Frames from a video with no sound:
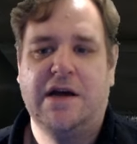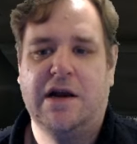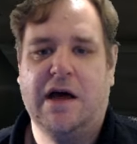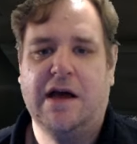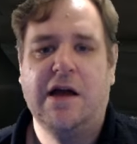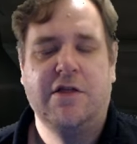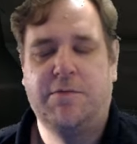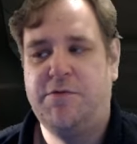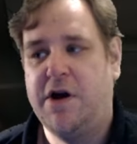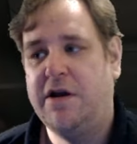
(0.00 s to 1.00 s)
like the,
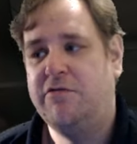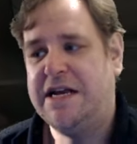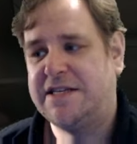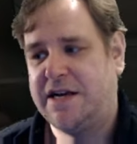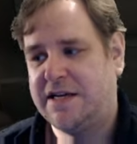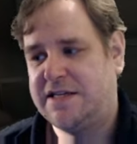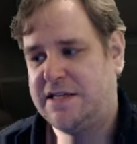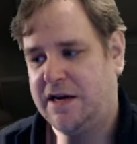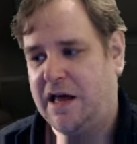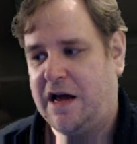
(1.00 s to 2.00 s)
the only reason I
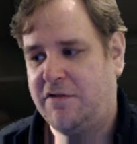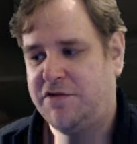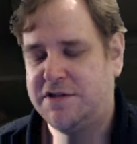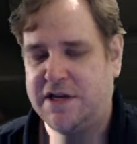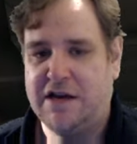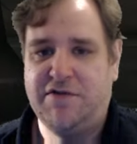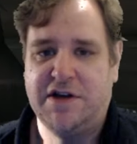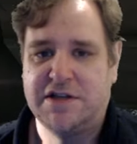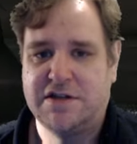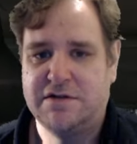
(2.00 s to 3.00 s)
still have the
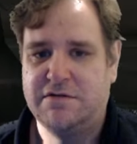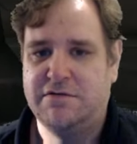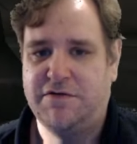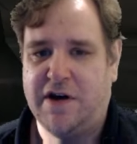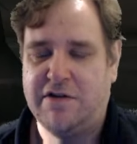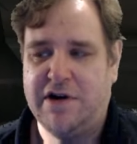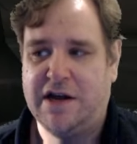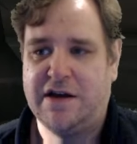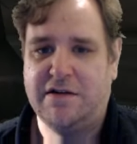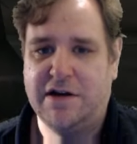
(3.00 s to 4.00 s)
Xavius Fire
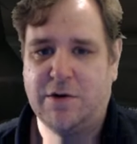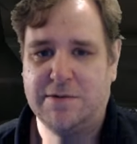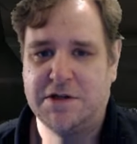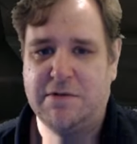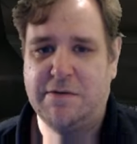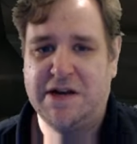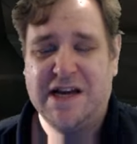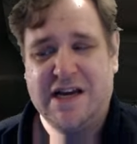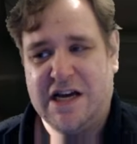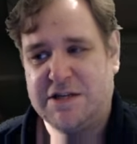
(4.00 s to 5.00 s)
Relic equipped at the moment
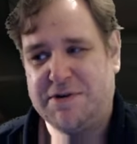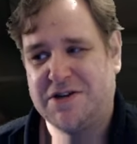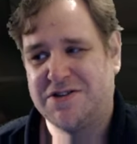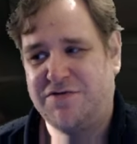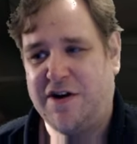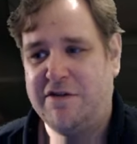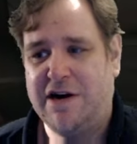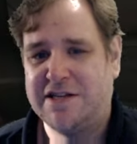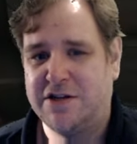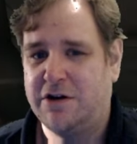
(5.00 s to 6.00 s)
is because Fire
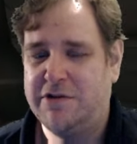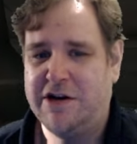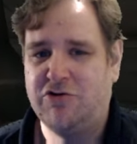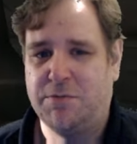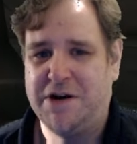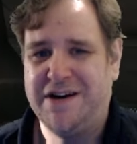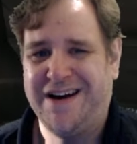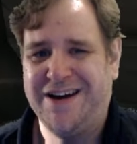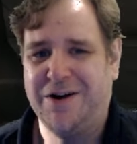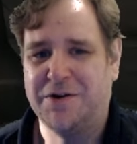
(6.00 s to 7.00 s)
Relics are not really dropping in
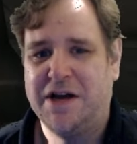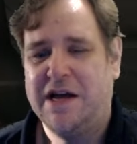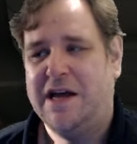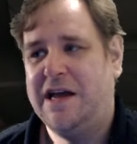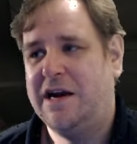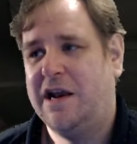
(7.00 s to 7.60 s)
Nighthold. It